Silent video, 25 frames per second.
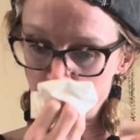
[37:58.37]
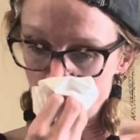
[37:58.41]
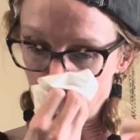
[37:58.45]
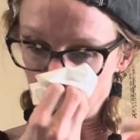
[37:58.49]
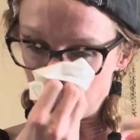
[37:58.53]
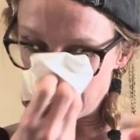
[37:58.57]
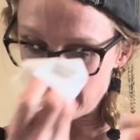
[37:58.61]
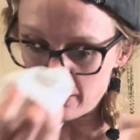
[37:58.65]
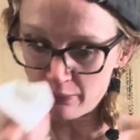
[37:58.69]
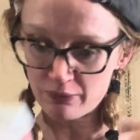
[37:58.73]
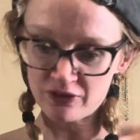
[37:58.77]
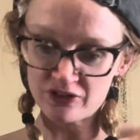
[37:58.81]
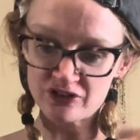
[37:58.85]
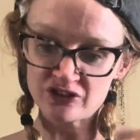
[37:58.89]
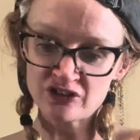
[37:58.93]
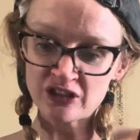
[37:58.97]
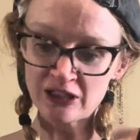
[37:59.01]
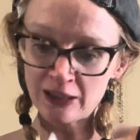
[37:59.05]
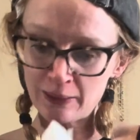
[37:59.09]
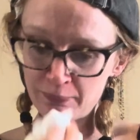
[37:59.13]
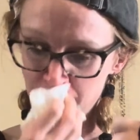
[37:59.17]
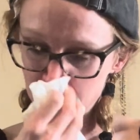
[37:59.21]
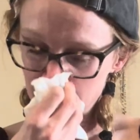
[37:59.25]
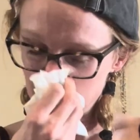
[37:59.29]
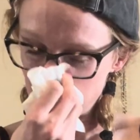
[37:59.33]
It was
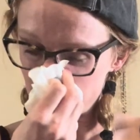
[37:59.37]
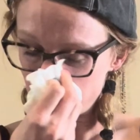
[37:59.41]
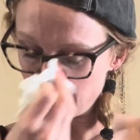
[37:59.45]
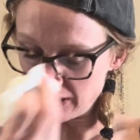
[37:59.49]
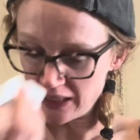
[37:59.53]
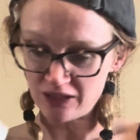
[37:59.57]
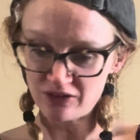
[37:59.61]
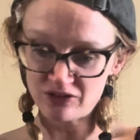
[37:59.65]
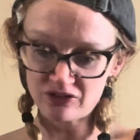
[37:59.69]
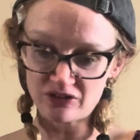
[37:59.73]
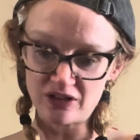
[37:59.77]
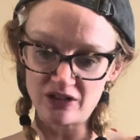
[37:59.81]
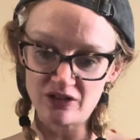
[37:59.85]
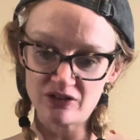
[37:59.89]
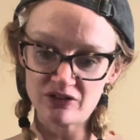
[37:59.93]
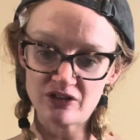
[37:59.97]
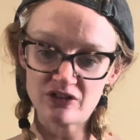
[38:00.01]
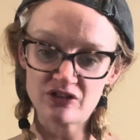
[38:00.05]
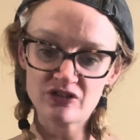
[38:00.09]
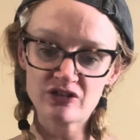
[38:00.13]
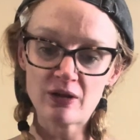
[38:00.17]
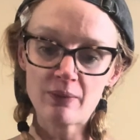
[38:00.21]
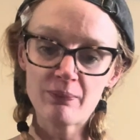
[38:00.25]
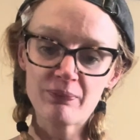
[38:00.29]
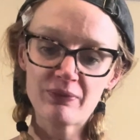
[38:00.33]
chipped in places and
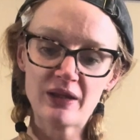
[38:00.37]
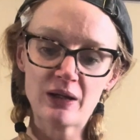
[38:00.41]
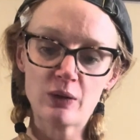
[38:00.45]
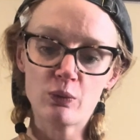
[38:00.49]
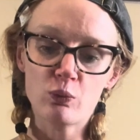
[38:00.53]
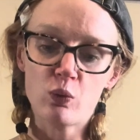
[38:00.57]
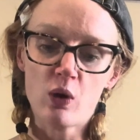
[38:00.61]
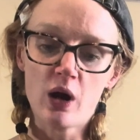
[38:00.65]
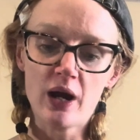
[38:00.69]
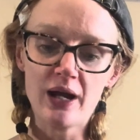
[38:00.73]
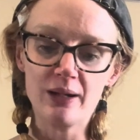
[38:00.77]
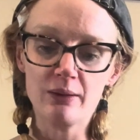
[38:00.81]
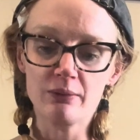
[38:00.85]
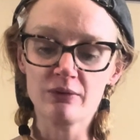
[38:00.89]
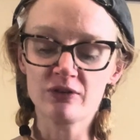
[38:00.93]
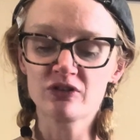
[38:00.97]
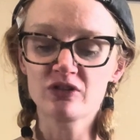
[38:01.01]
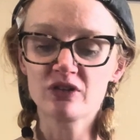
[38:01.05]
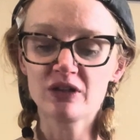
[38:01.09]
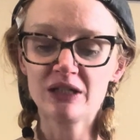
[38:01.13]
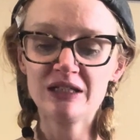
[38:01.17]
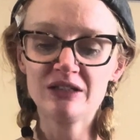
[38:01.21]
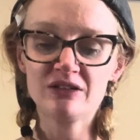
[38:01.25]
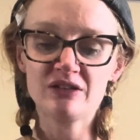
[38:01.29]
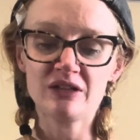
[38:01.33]
something white was
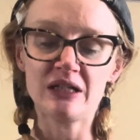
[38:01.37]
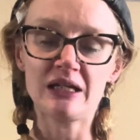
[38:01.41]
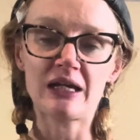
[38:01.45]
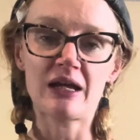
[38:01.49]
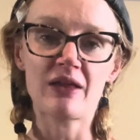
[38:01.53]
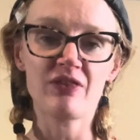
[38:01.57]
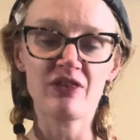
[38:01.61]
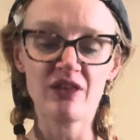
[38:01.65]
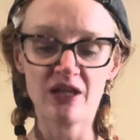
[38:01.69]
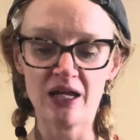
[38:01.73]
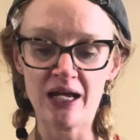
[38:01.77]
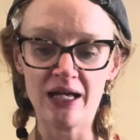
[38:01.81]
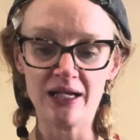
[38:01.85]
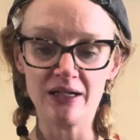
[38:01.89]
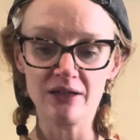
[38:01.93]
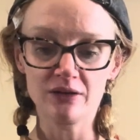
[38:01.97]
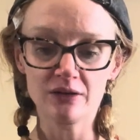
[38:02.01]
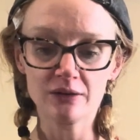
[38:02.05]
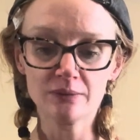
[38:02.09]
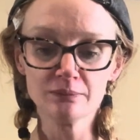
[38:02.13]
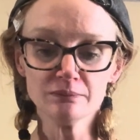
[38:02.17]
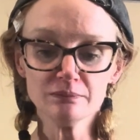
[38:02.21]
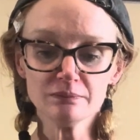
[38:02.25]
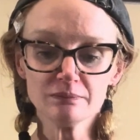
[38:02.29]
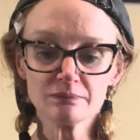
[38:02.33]
glinting at the end.
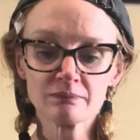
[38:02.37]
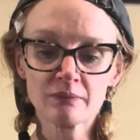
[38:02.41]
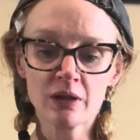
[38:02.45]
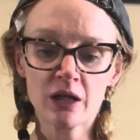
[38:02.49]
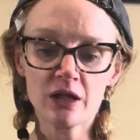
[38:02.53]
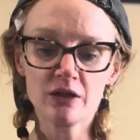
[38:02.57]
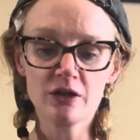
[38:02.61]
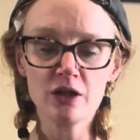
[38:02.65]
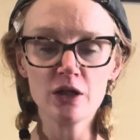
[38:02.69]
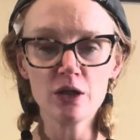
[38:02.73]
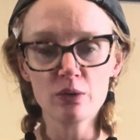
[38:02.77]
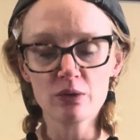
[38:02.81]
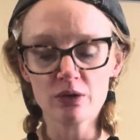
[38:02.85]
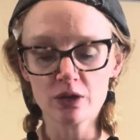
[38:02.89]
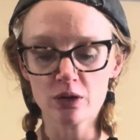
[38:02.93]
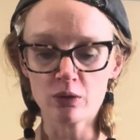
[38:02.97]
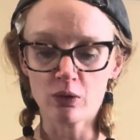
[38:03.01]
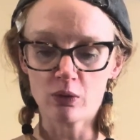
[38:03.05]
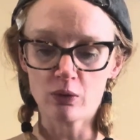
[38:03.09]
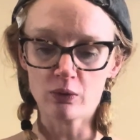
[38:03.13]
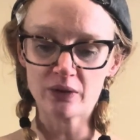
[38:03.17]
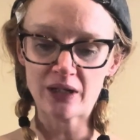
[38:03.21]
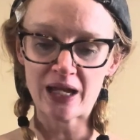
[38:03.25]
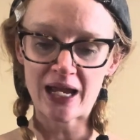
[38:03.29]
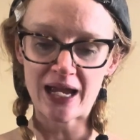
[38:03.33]

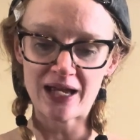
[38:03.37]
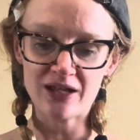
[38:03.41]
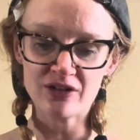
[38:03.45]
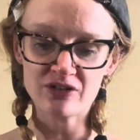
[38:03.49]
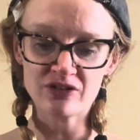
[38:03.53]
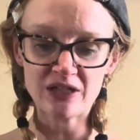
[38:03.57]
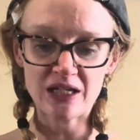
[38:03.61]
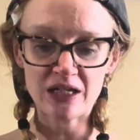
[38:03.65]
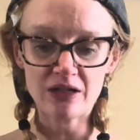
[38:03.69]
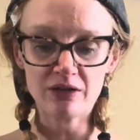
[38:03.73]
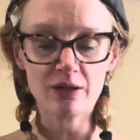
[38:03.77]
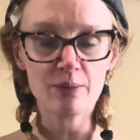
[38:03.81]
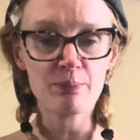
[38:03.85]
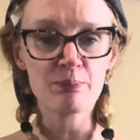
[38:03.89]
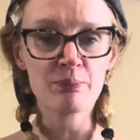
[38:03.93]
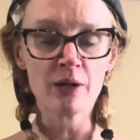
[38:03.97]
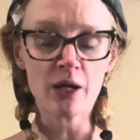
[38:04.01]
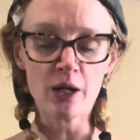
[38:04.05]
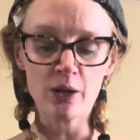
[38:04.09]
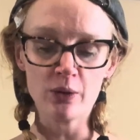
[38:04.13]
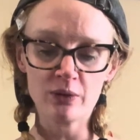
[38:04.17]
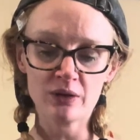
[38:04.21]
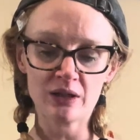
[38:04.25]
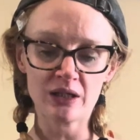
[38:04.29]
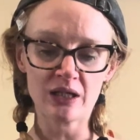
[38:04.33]
Unicorn hairs nearly
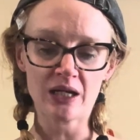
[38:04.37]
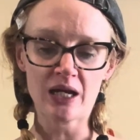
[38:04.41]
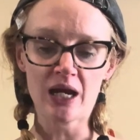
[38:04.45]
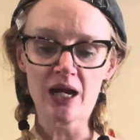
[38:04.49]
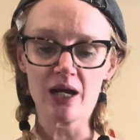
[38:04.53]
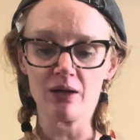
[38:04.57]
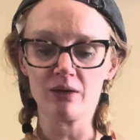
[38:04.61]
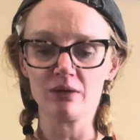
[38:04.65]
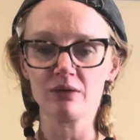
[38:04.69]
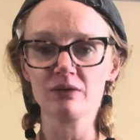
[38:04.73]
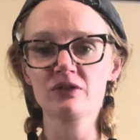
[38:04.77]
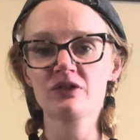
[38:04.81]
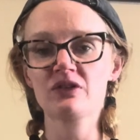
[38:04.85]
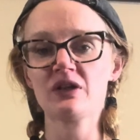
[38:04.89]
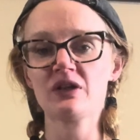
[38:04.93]
poking out.